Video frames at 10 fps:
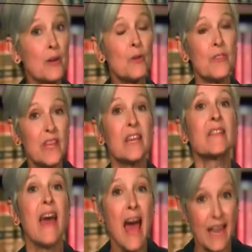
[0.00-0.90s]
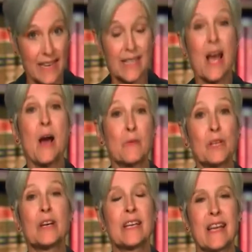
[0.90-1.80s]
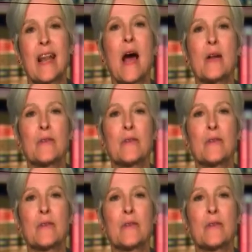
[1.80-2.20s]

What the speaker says: I don't think that is how we're going to get